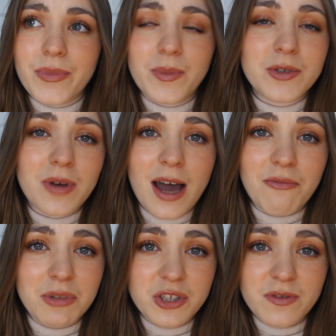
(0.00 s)
we don't
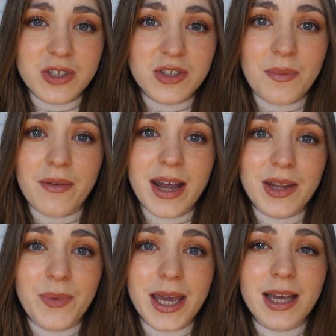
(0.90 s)
have much of a summer
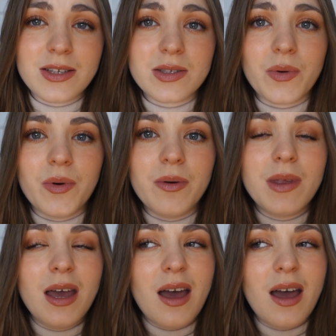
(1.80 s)
anyway, so